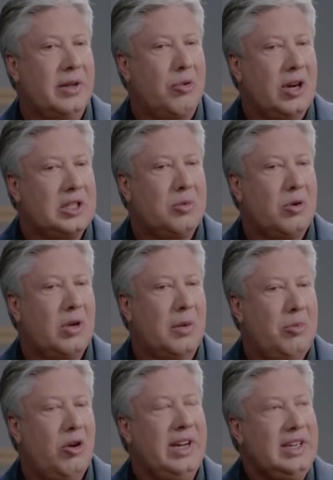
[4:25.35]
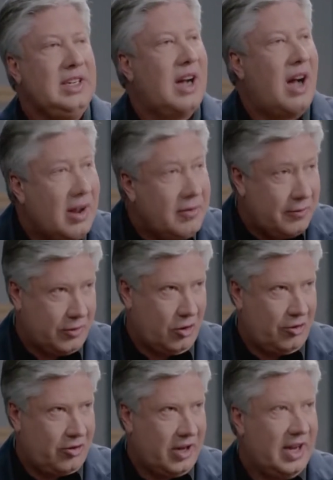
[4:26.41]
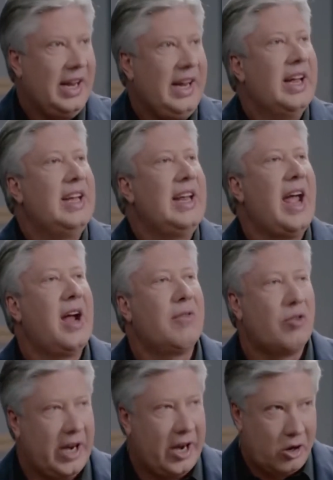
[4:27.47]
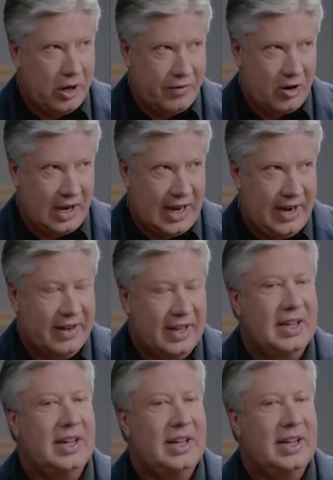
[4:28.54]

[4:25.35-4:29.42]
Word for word: the principle of putting God first in every area of our life.